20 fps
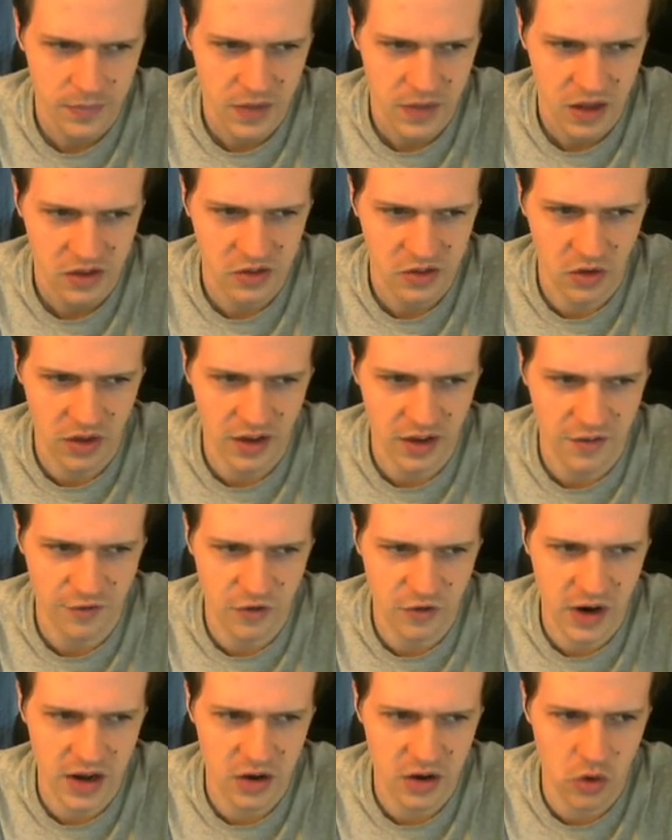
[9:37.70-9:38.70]
So, like,
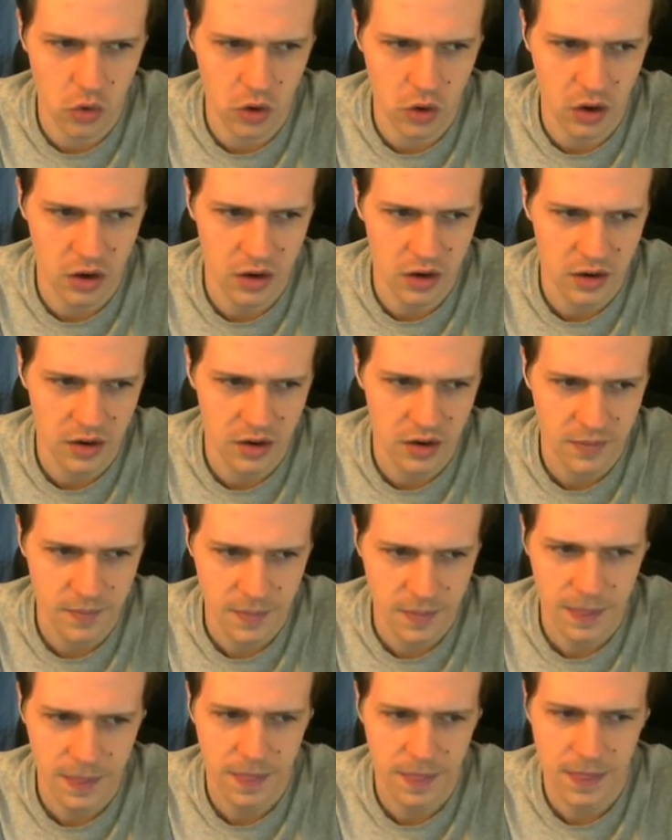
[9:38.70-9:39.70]
Frank Gore
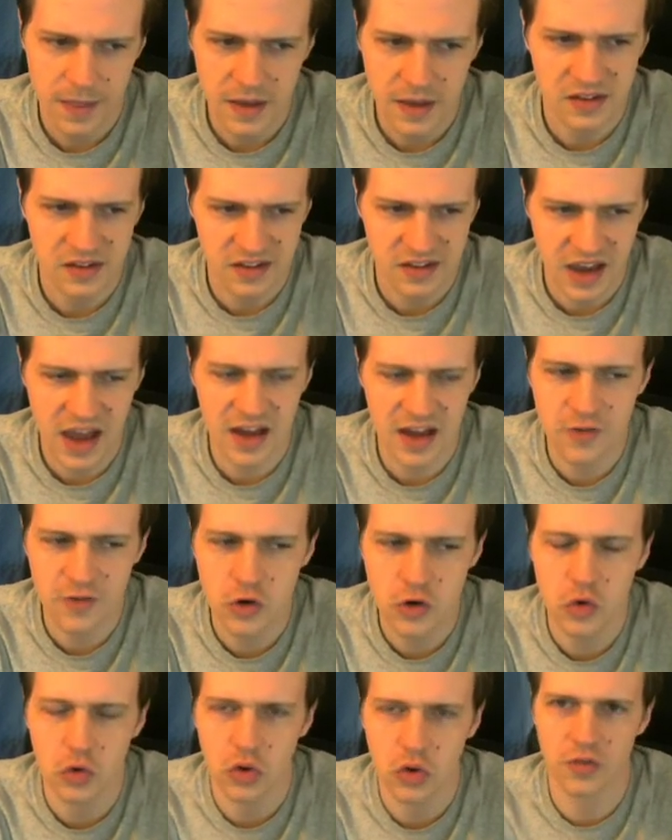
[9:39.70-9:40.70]
is kind of
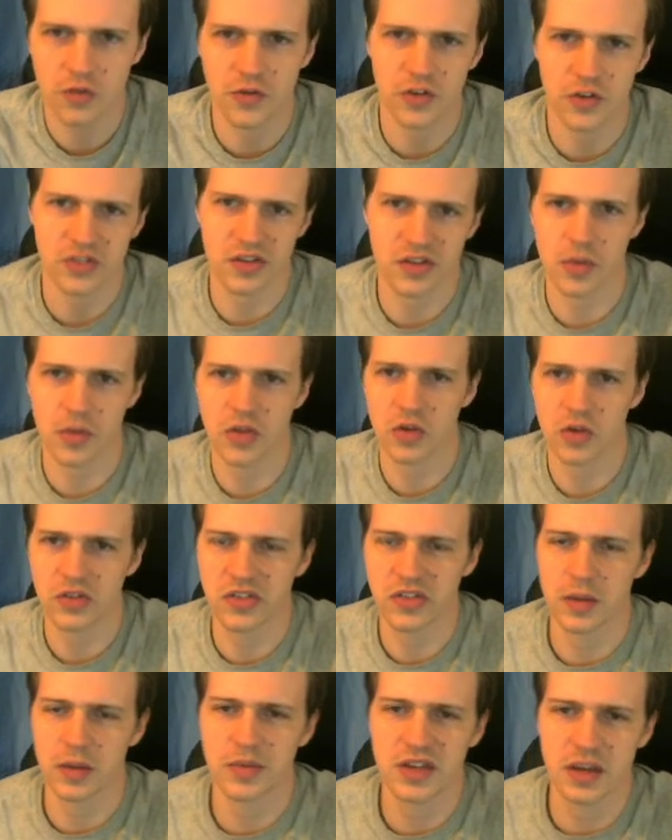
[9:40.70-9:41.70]
cool for some of those
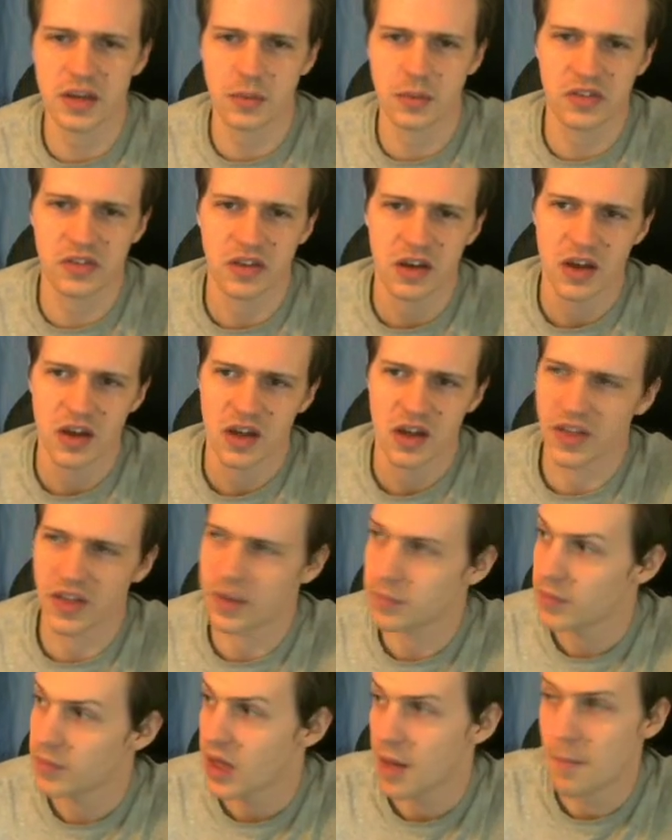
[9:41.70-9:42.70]
theme teams.
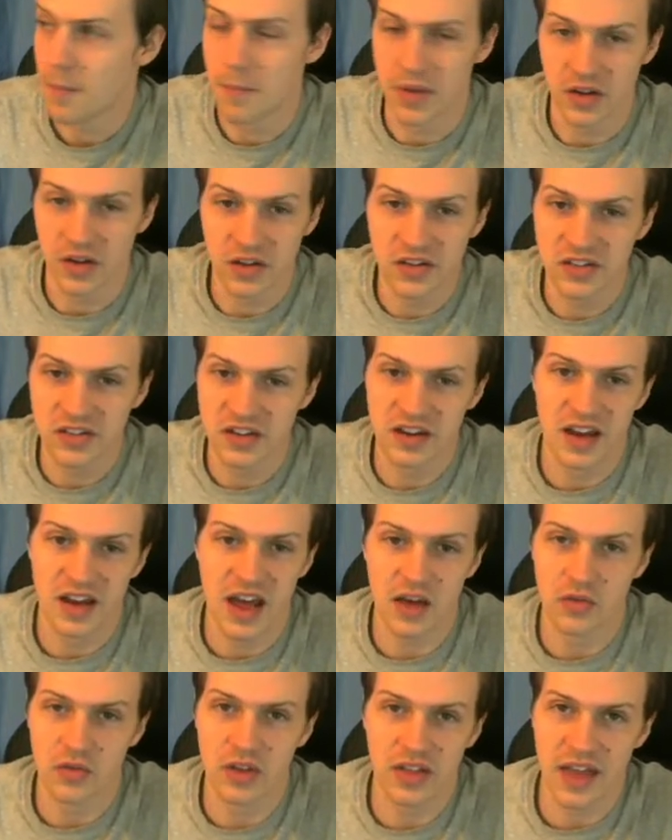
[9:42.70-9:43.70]
Like, Bills did
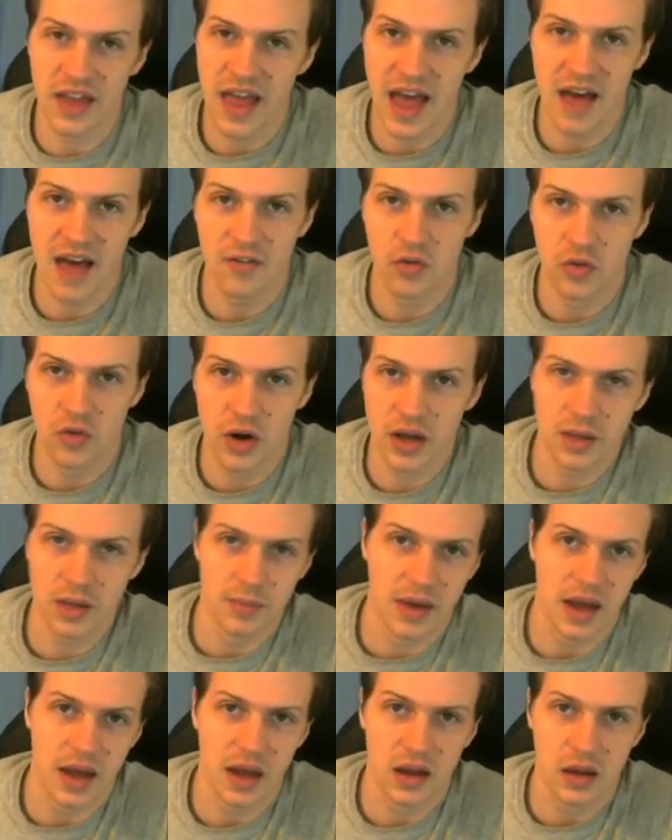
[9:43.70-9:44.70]
not really have a running
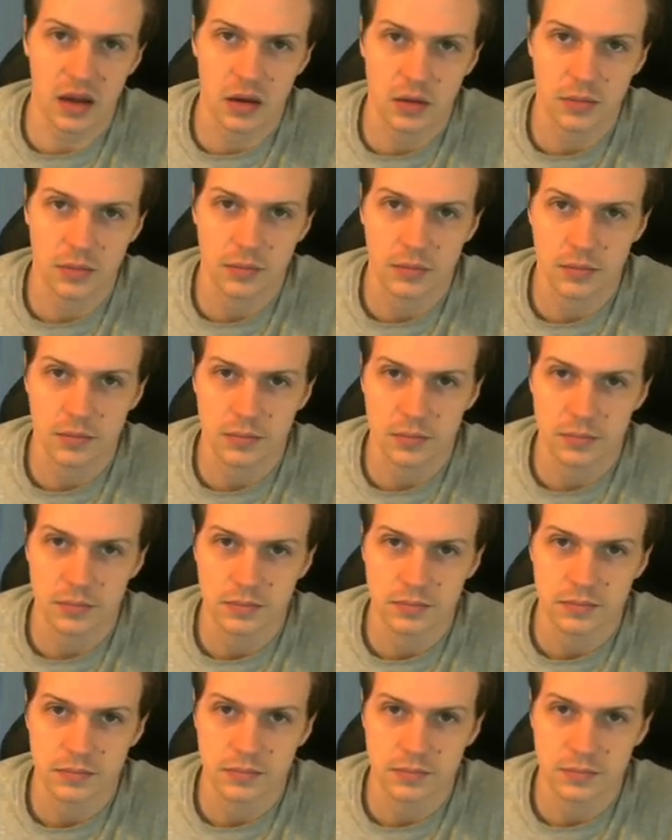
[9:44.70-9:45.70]
back
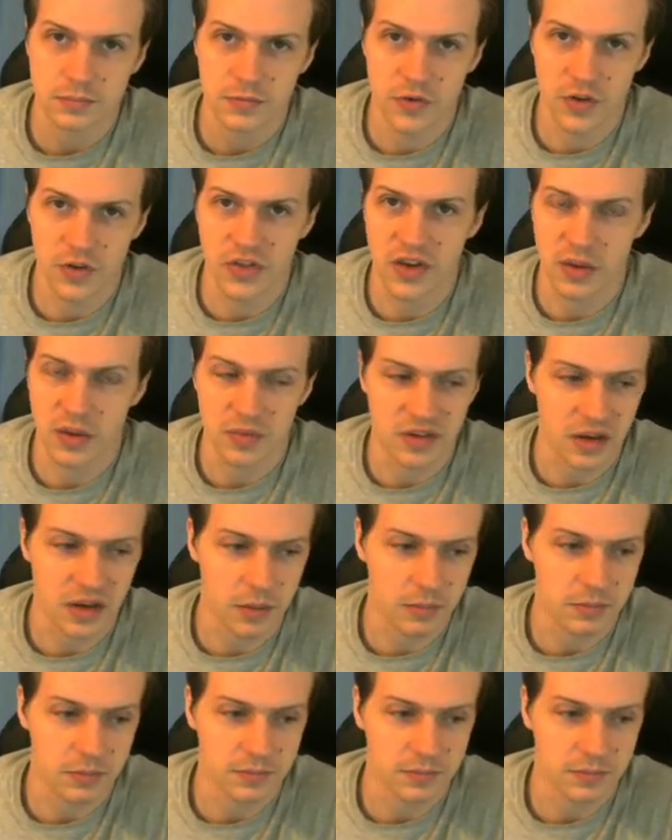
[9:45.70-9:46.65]
for theme team